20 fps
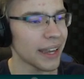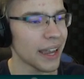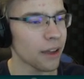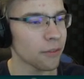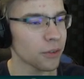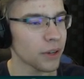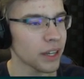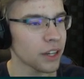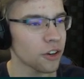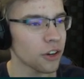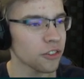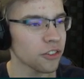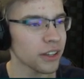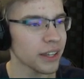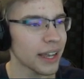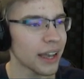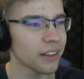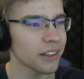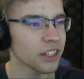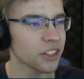halfway across
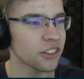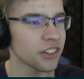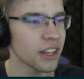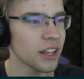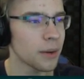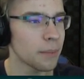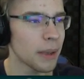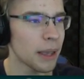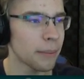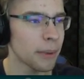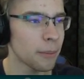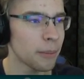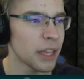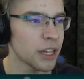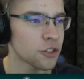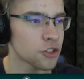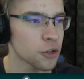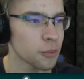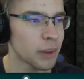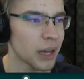the galaxy and maybe
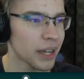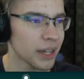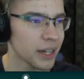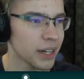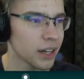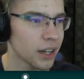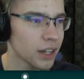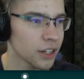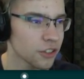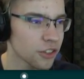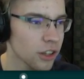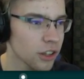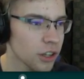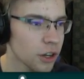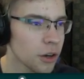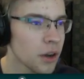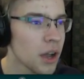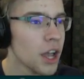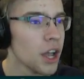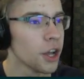beat Chewbacca and Han
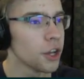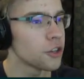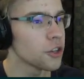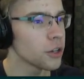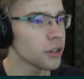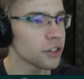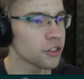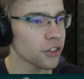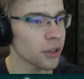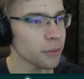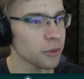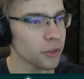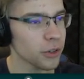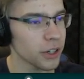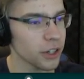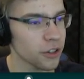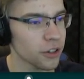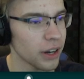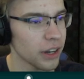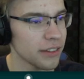Solo doing some
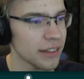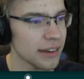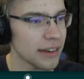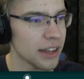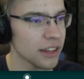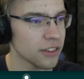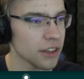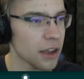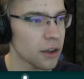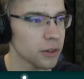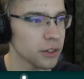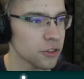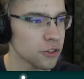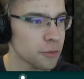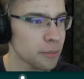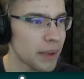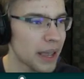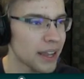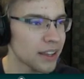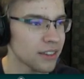sort of craziness out in
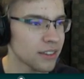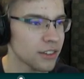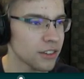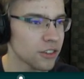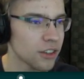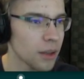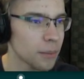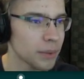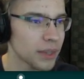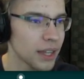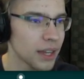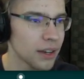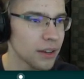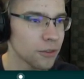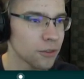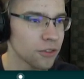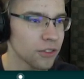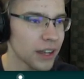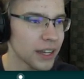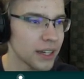space and
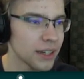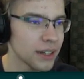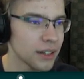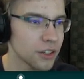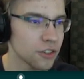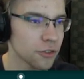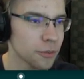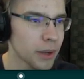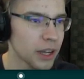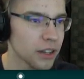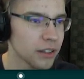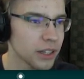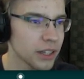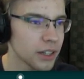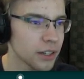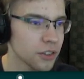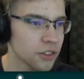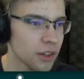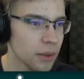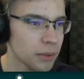something, fighting,
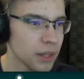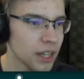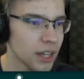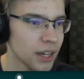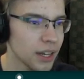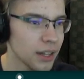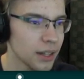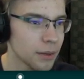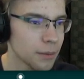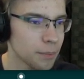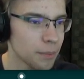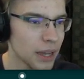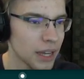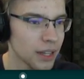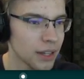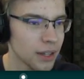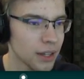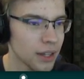smuggling something, and making